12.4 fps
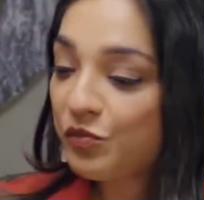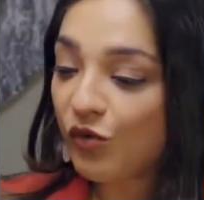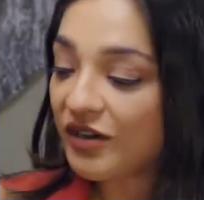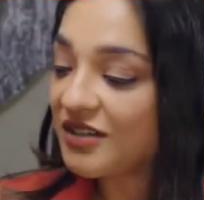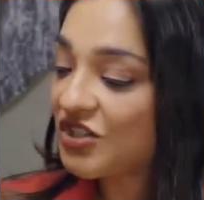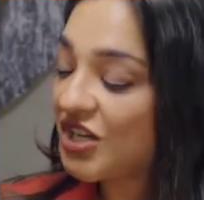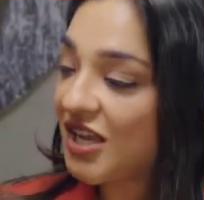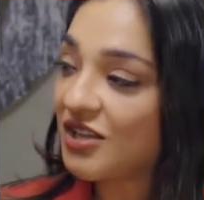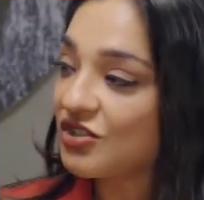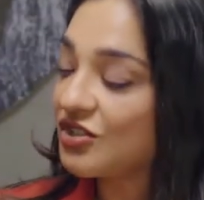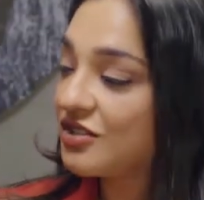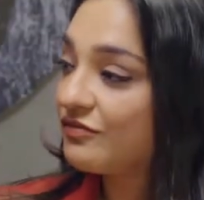what
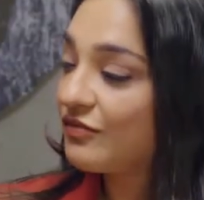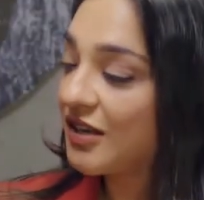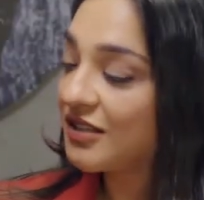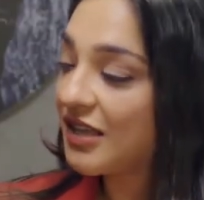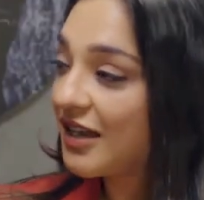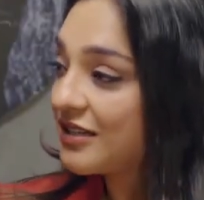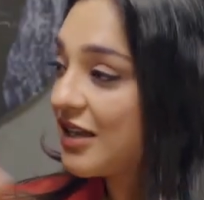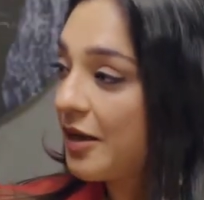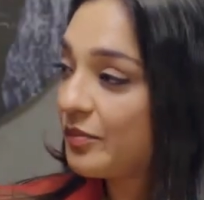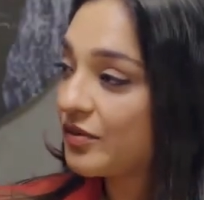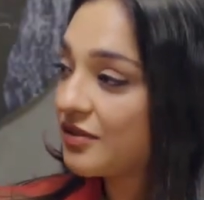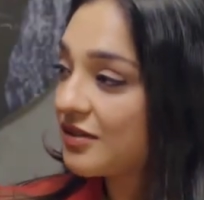changed when that
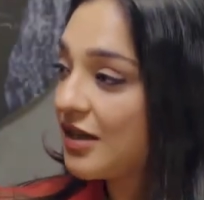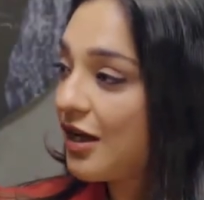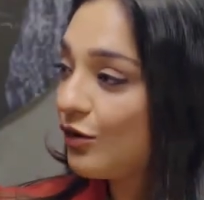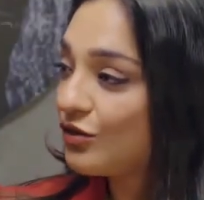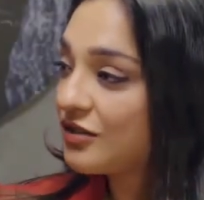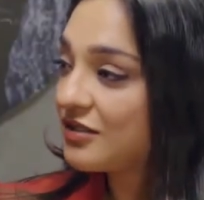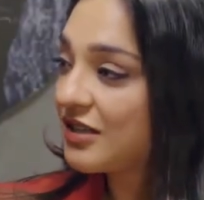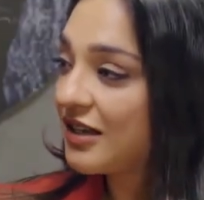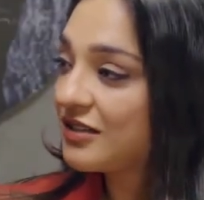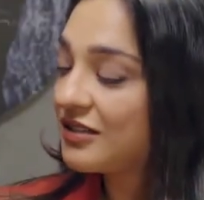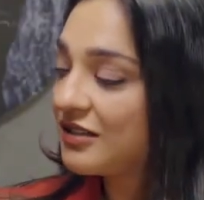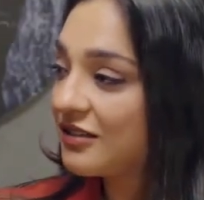happened? How did
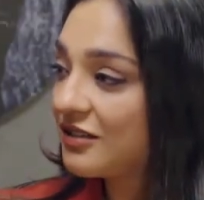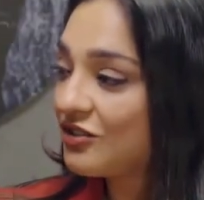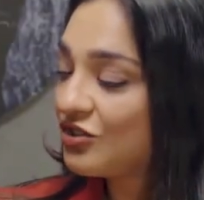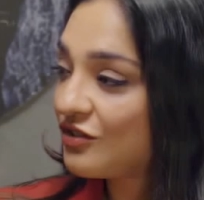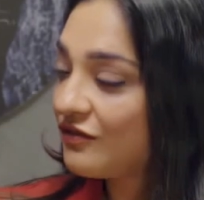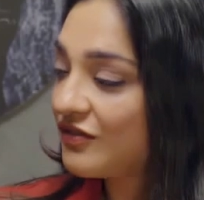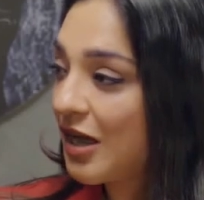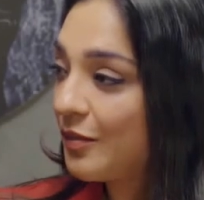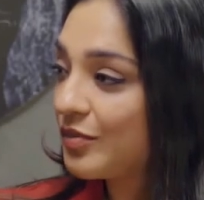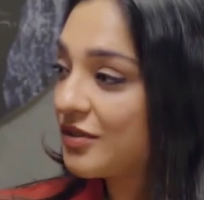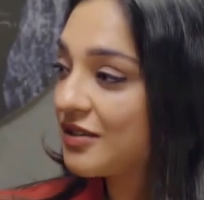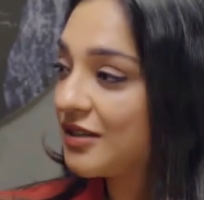that career shift
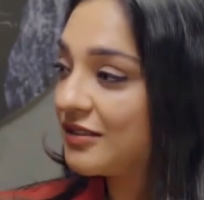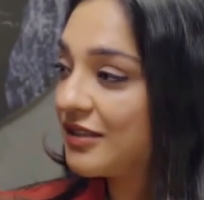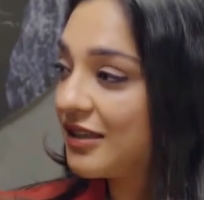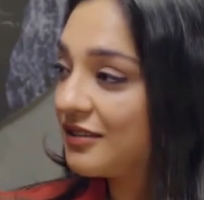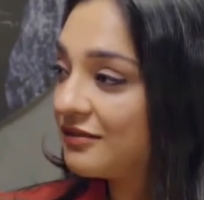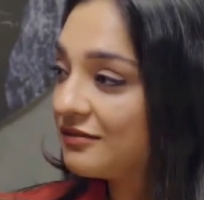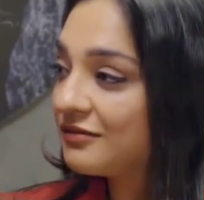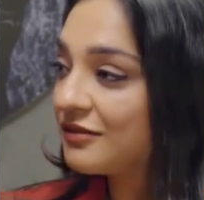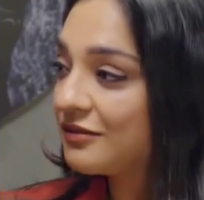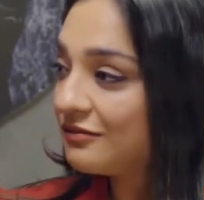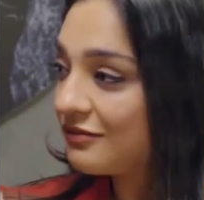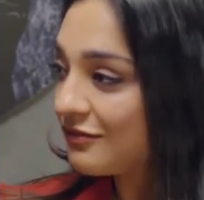happen and
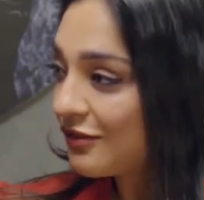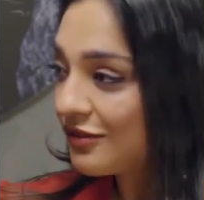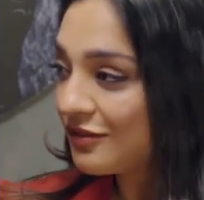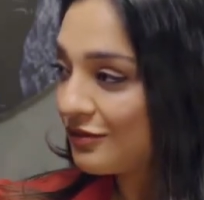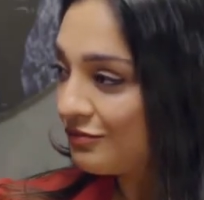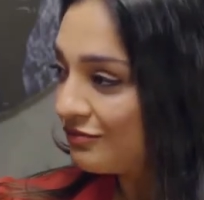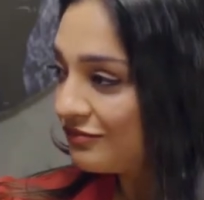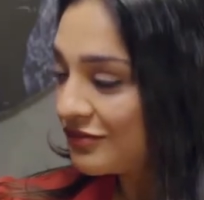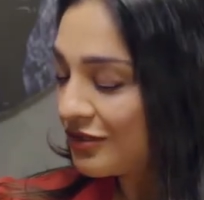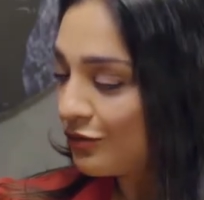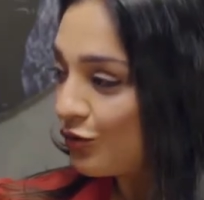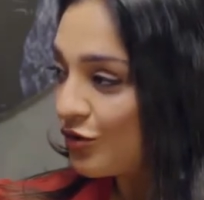then the
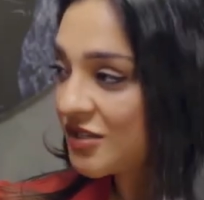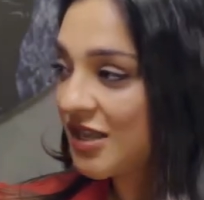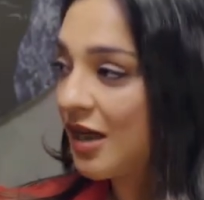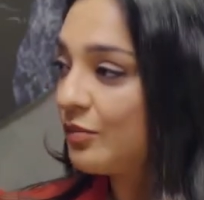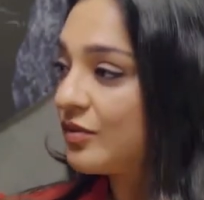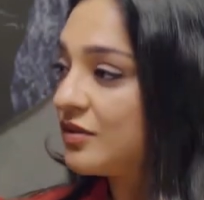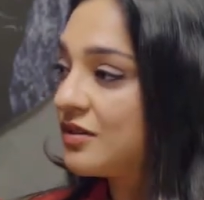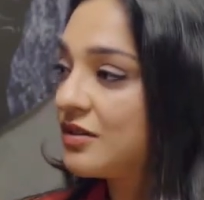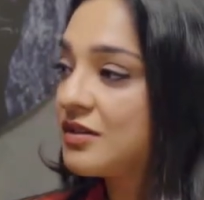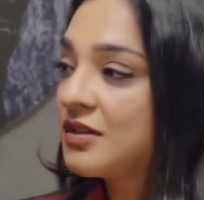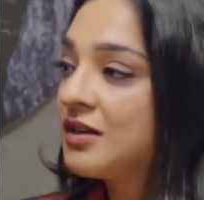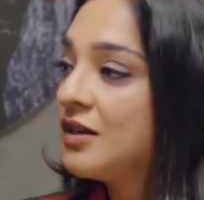divorce happened?